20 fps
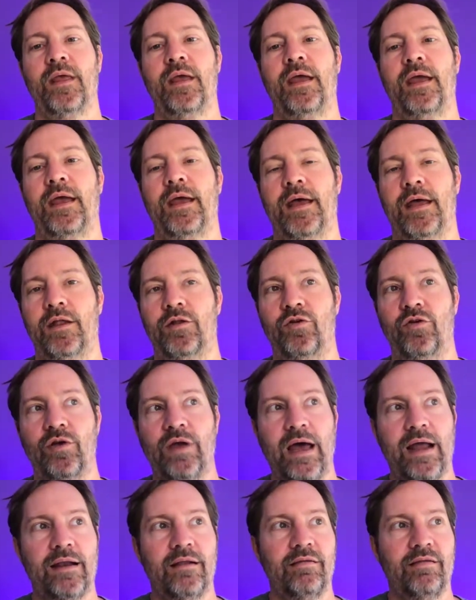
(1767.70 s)
And you
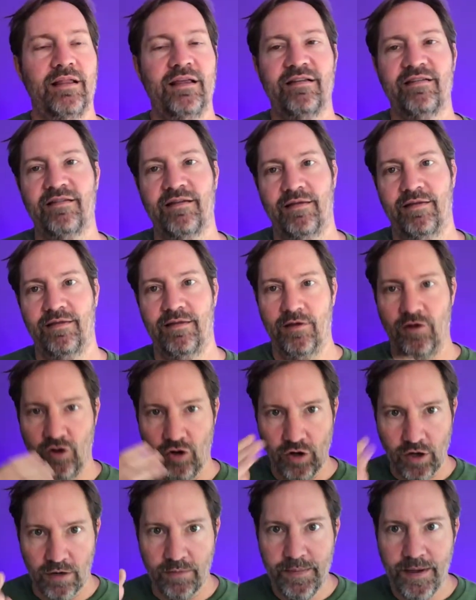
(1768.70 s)
got to listen. You're
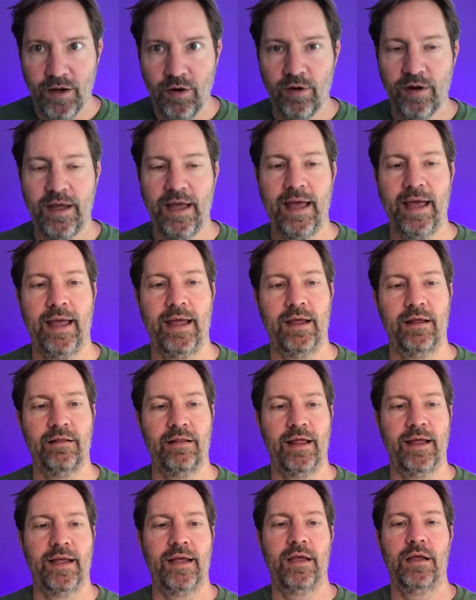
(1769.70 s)
going to be okay.
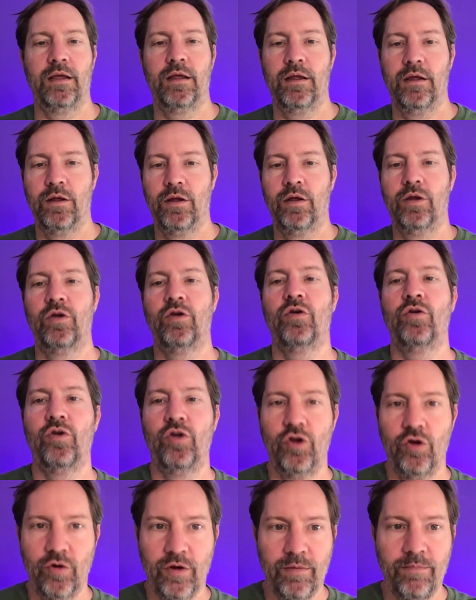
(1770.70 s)
Like
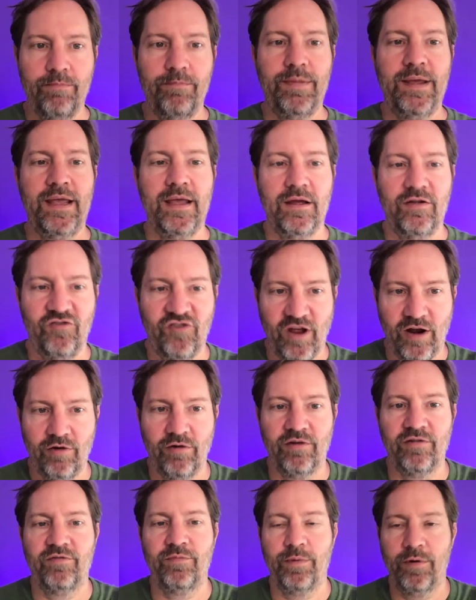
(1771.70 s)
you can be a
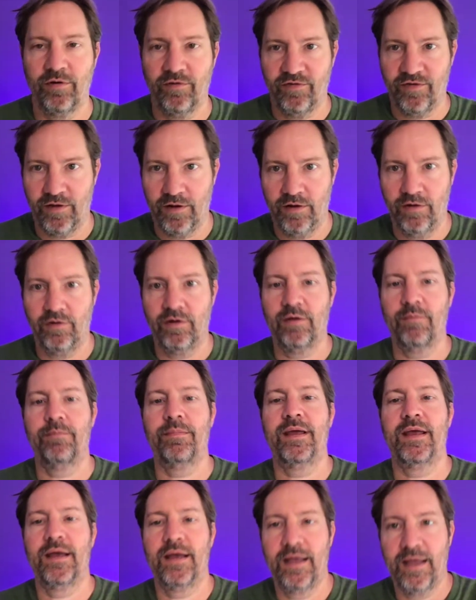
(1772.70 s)
generous person. You can
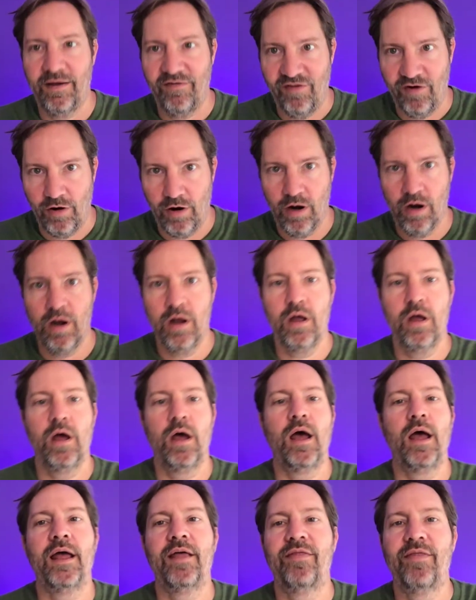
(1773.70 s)
be a giver.
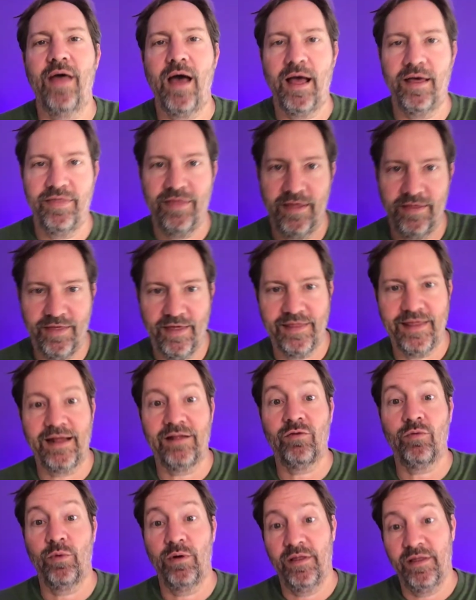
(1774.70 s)
And I think that
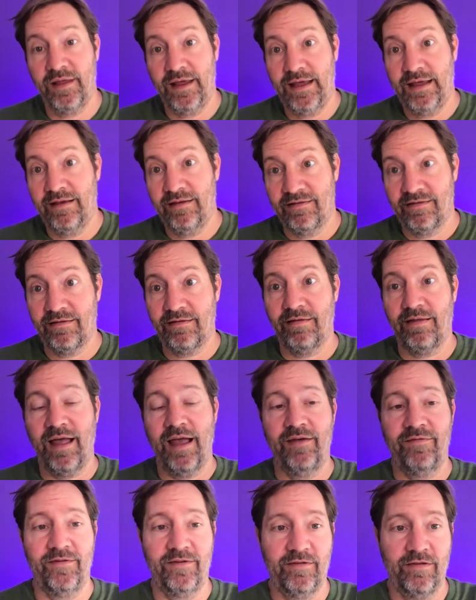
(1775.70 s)
that's one of the keys to
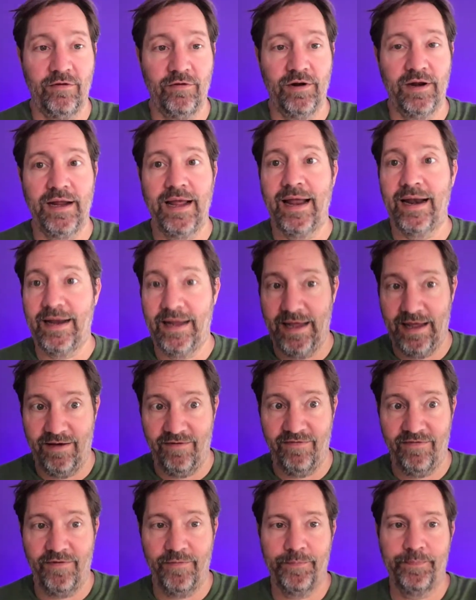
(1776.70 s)
life is learning how to
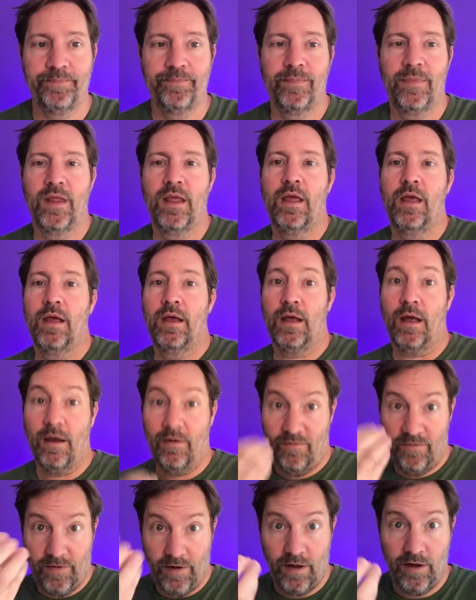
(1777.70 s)
give.
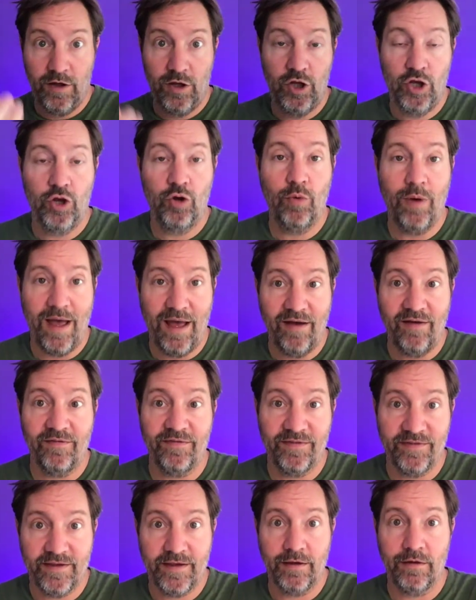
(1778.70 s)
You have
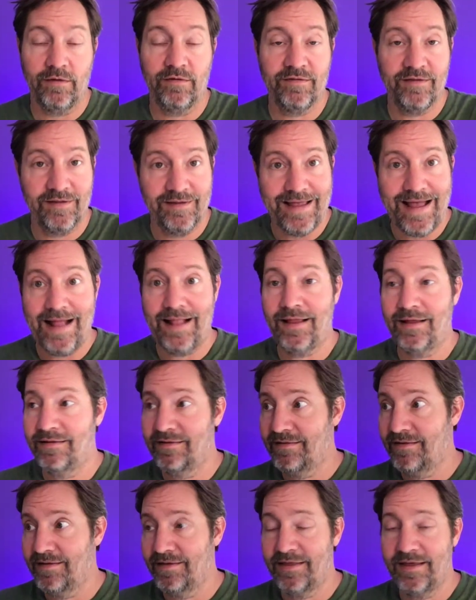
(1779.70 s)
skills and
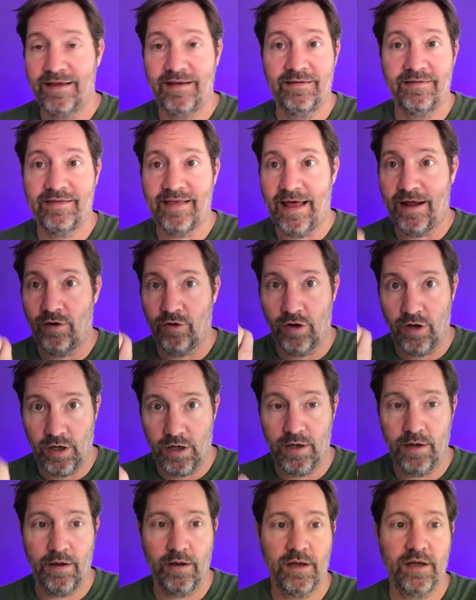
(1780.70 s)
talents and things that are going
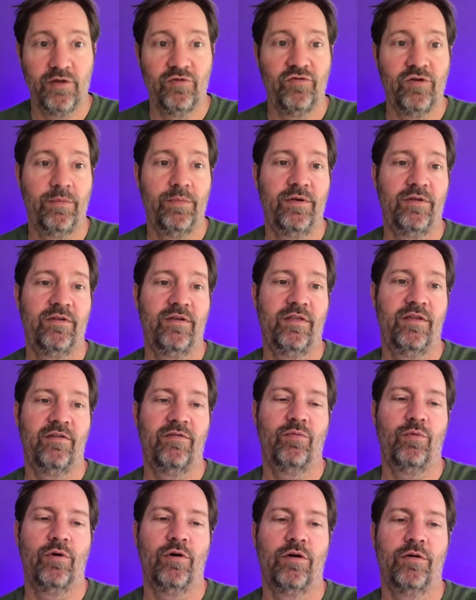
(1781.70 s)
to contribute to
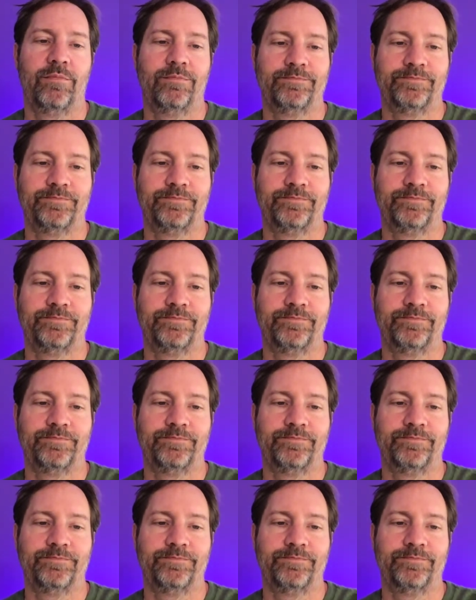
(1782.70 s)
this world.